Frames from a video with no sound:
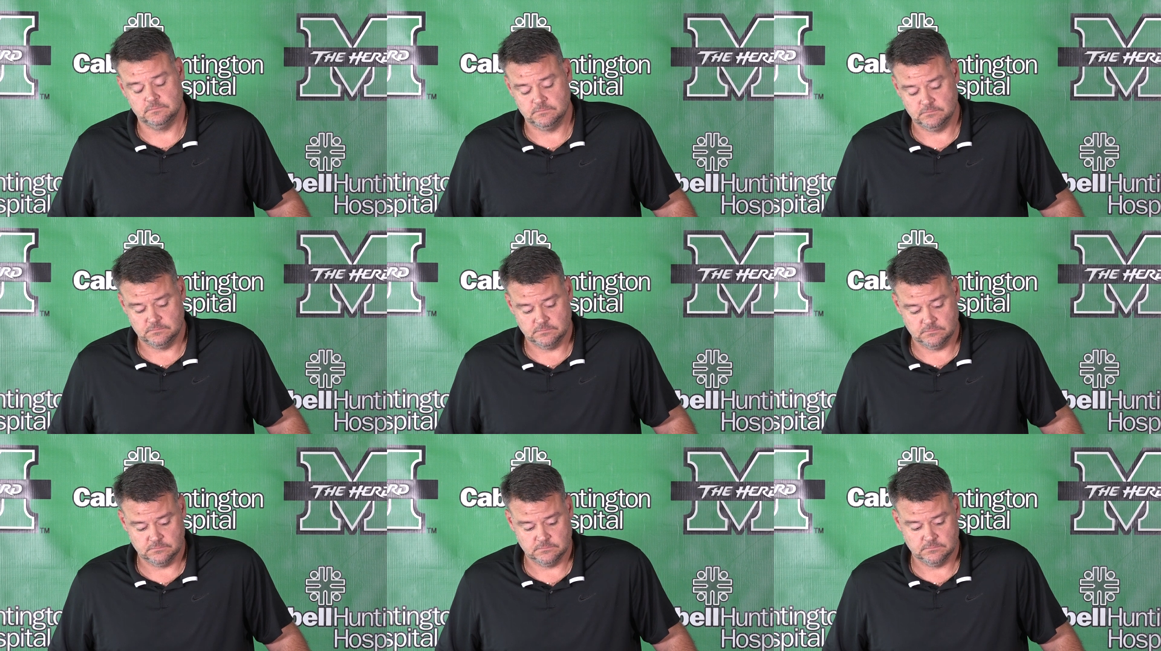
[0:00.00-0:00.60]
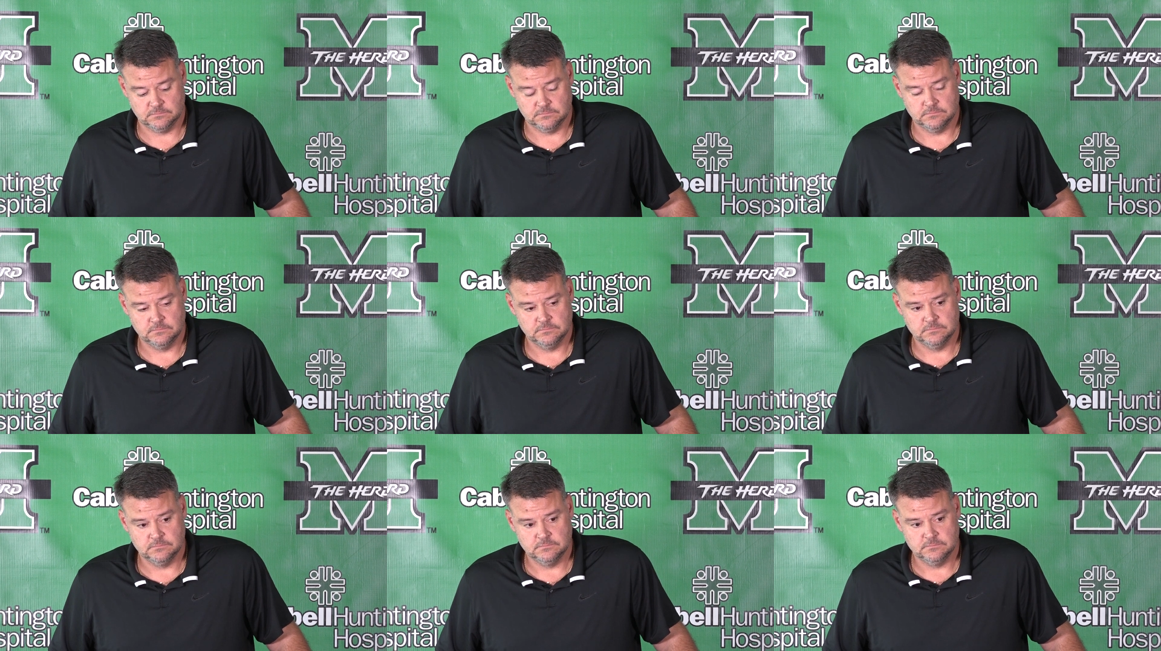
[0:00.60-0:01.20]

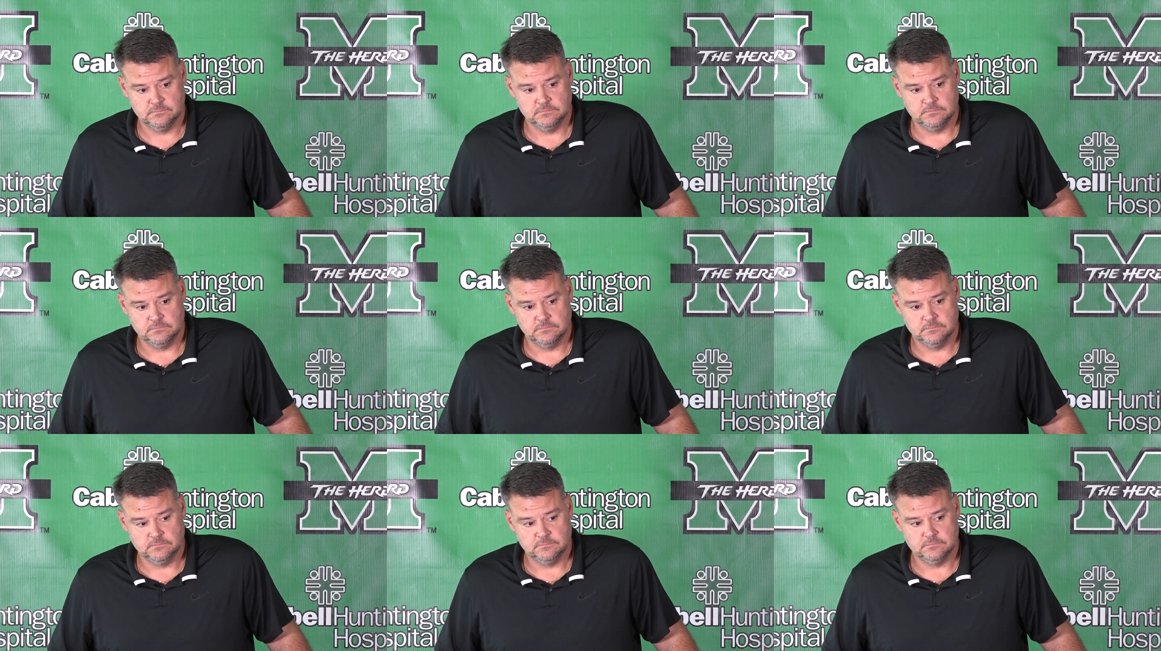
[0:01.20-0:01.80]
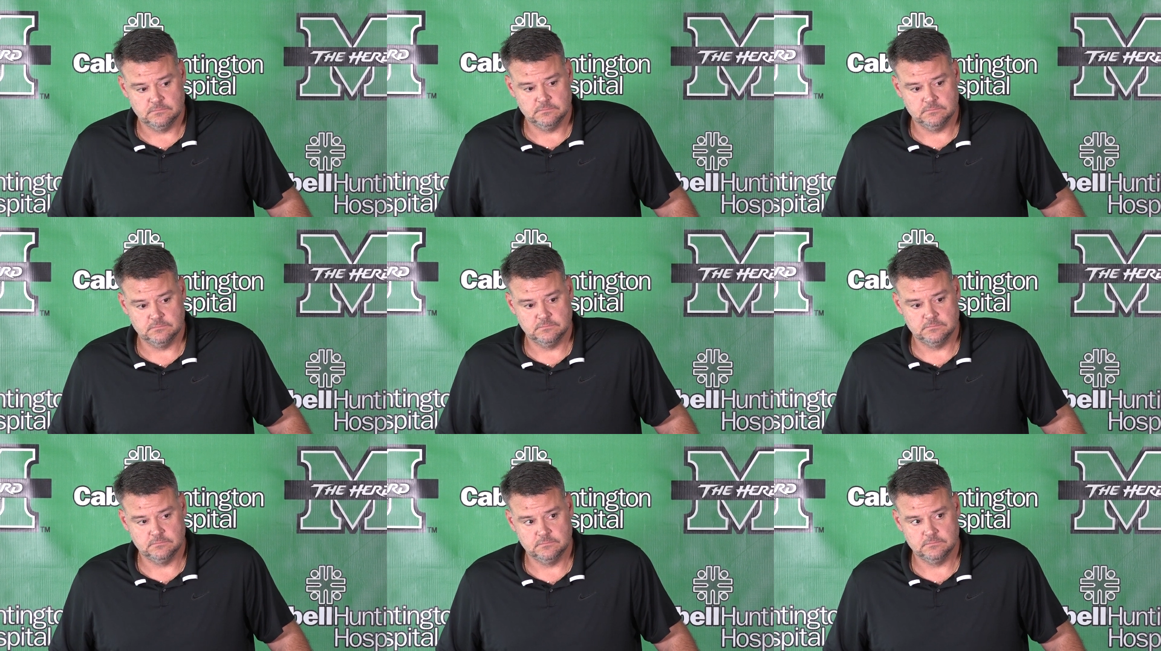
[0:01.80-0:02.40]

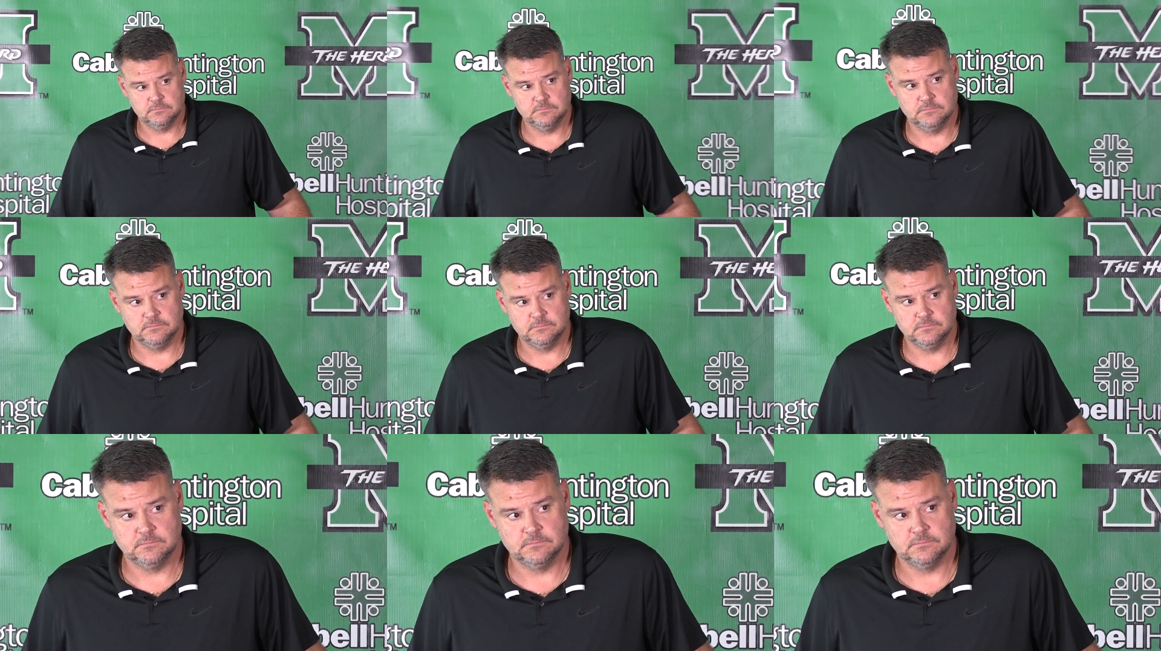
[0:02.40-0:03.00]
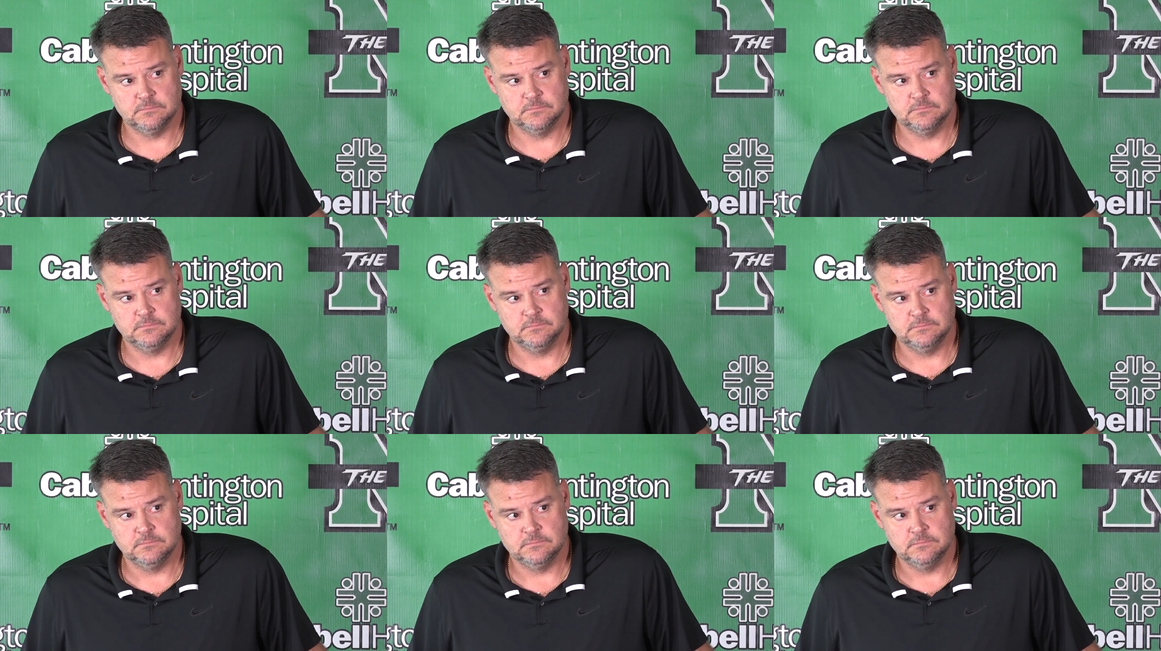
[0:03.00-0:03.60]

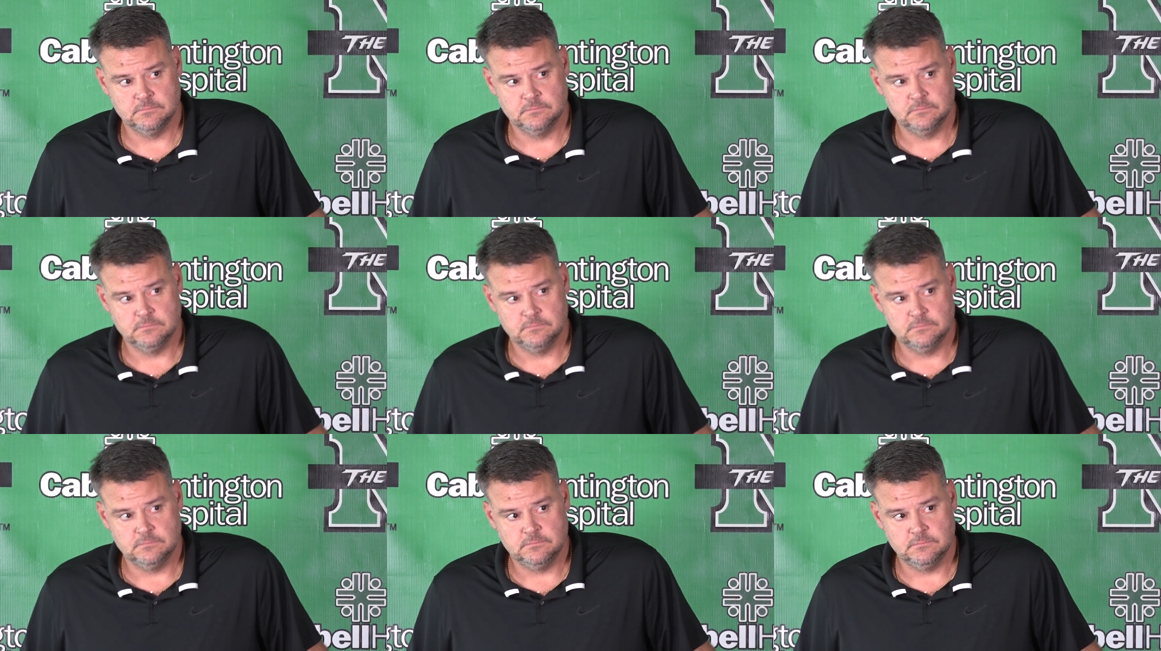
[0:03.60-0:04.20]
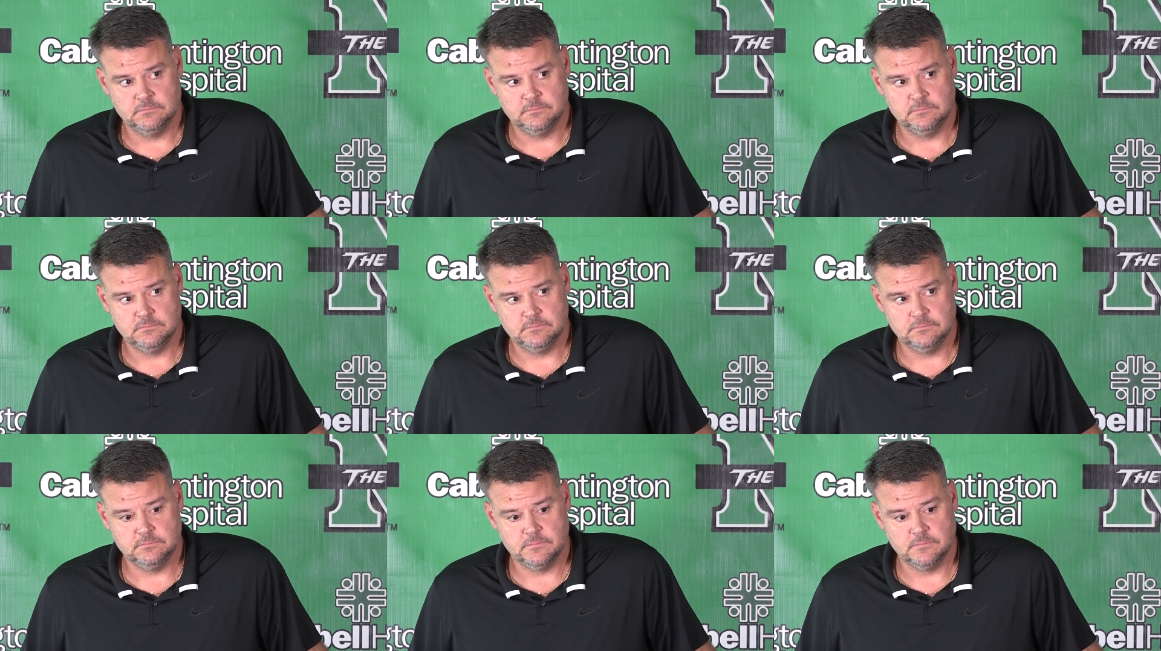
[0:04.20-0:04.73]
Nothing is said.